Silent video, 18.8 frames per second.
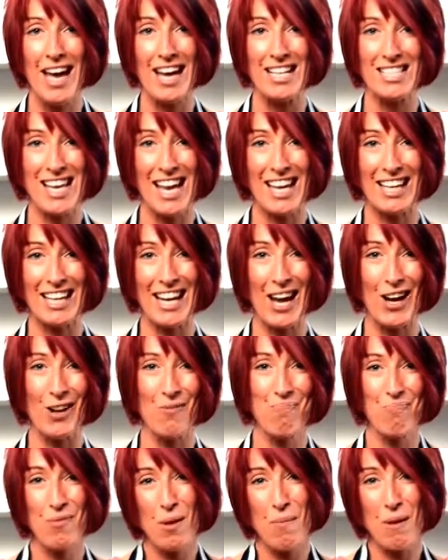and take it
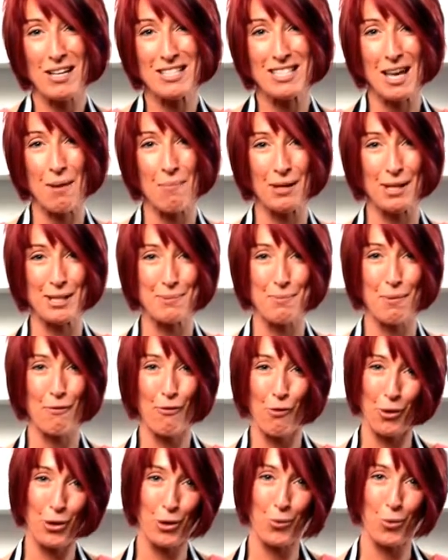out about 10 minutes
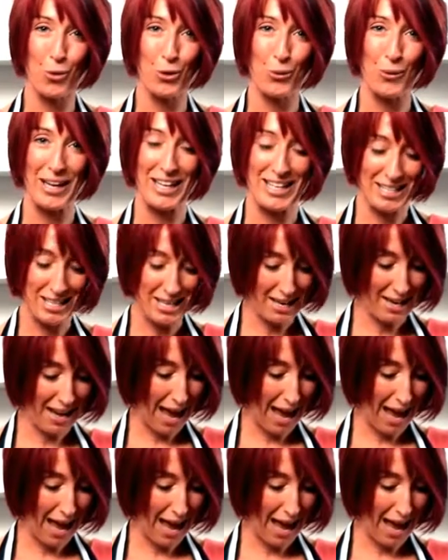before you want to eat.